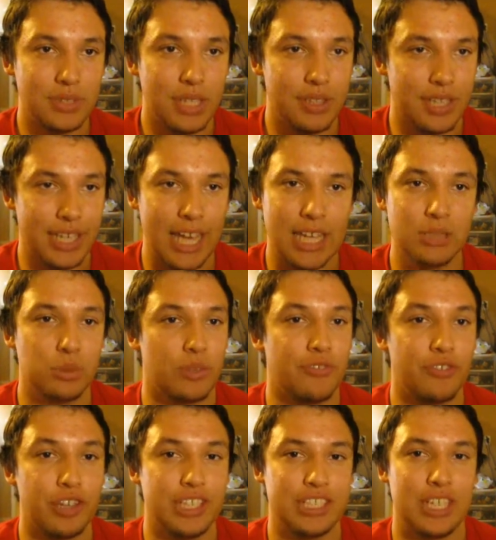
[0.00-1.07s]
The games would
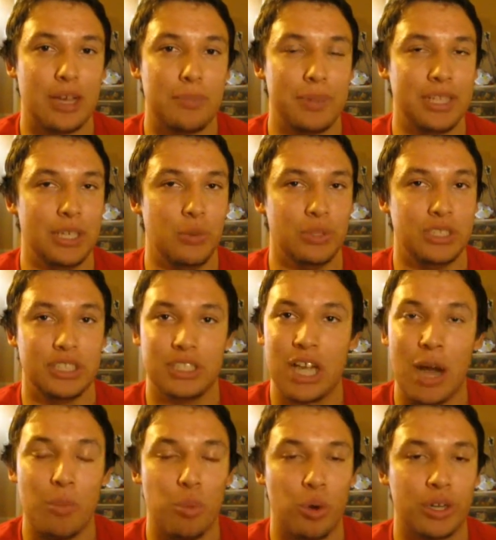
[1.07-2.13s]
freeze up and they would
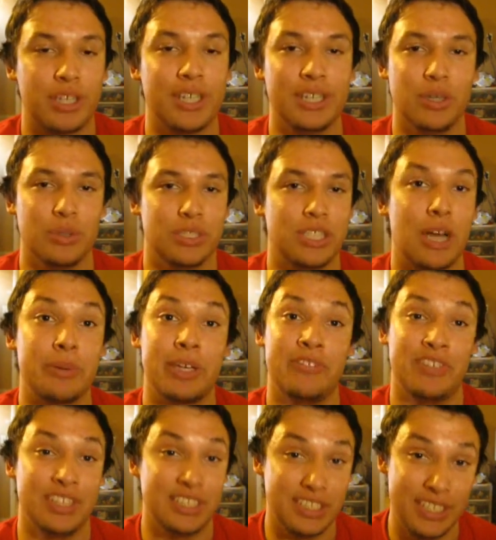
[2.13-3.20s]
stop working, they would stop
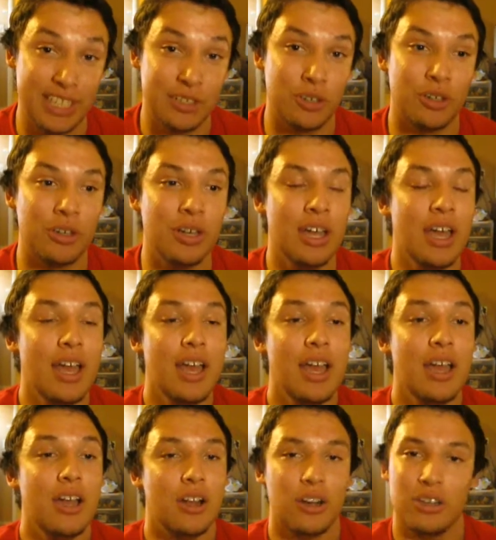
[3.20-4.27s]
giving a signal
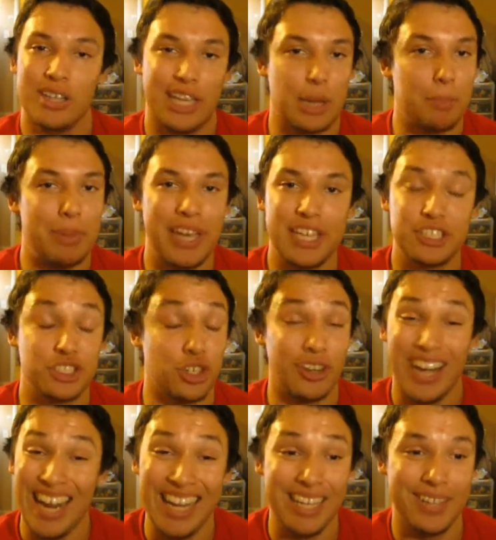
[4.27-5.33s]
or like a picture or
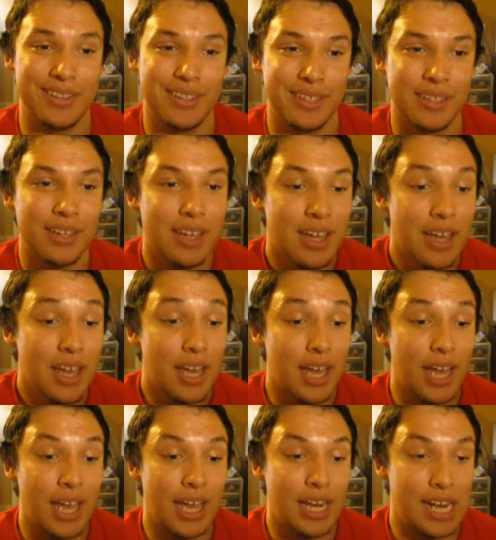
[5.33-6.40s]
anything.
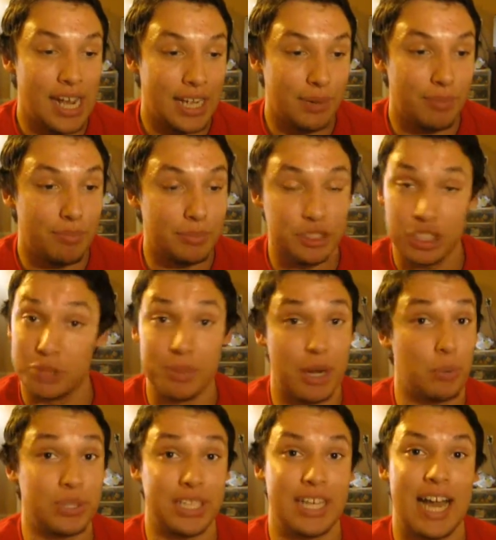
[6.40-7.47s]
And I just met
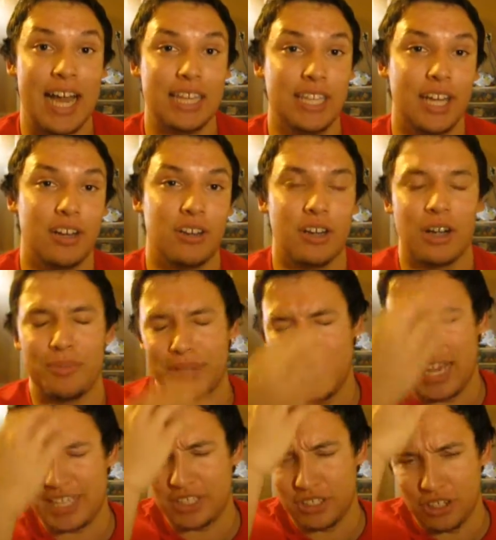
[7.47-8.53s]
up with the guy later,
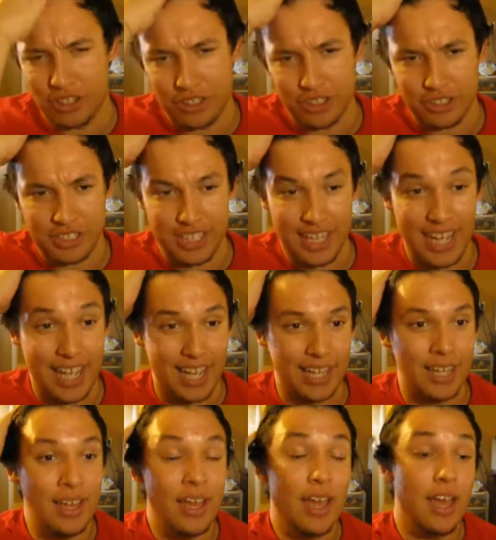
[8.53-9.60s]
actually earlier
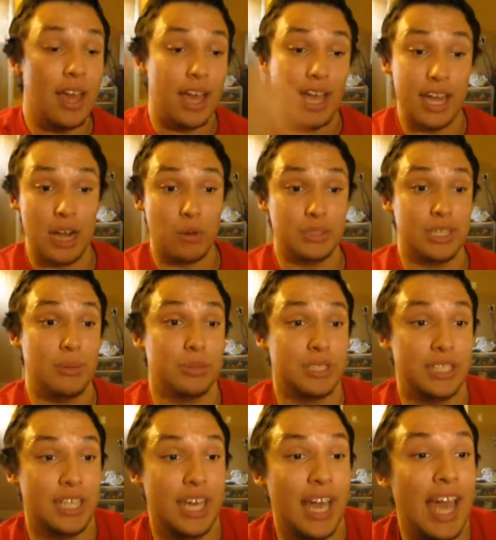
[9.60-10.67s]
today, and I was able
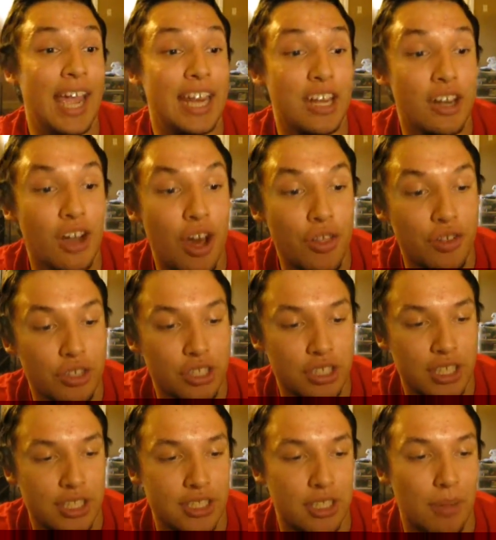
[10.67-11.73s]
to get another
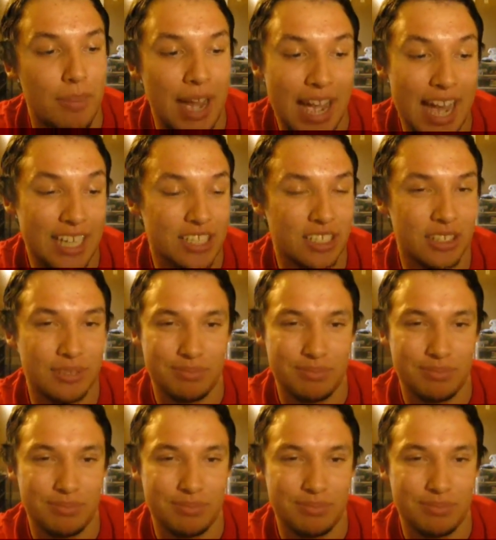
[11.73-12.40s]
system. I actually